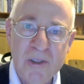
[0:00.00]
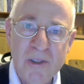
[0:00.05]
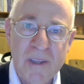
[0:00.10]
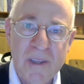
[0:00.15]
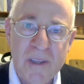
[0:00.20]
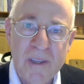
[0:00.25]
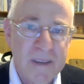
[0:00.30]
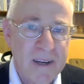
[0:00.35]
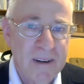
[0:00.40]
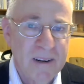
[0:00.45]

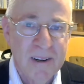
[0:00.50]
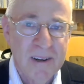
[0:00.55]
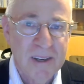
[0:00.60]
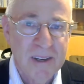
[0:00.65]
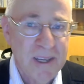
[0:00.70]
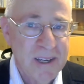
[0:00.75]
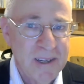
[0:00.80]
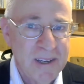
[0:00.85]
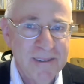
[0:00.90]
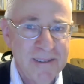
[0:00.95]
that they are
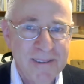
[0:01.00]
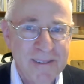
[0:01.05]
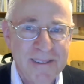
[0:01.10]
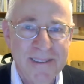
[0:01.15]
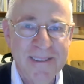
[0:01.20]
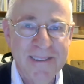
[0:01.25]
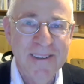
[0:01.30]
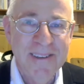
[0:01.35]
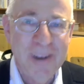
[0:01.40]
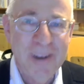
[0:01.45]
going to
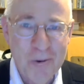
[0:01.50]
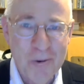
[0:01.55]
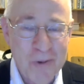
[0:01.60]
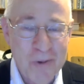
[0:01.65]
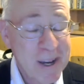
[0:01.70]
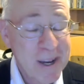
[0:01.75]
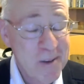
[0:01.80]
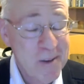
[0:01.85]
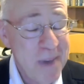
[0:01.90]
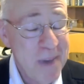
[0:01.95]

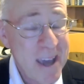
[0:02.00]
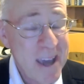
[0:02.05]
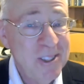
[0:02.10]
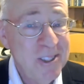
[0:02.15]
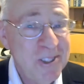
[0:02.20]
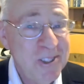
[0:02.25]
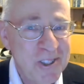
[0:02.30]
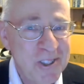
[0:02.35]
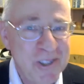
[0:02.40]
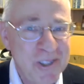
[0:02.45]

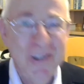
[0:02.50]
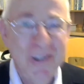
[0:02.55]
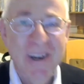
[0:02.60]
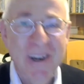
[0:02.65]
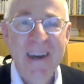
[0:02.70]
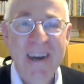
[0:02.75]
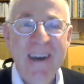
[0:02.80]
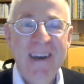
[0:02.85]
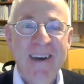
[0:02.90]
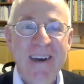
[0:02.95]
recommend you
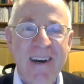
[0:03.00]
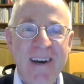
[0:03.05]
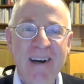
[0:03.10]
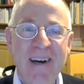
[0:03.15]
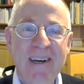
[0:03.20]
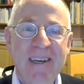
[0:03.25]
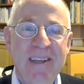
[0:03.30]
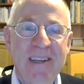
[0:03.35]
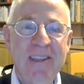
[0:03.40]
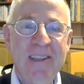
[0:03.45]

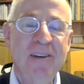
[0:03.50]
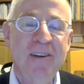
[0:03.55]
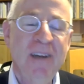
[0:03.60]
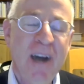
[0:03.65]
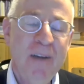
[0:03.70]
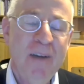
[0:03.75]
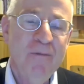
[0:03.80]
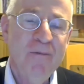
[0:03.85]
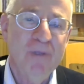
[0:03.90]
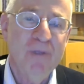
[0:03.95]
in their
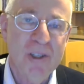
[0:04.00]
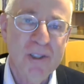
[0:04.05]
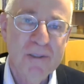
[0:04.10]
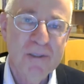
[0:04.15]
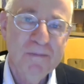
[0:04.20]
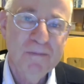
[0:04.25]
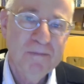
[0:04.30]
coverage.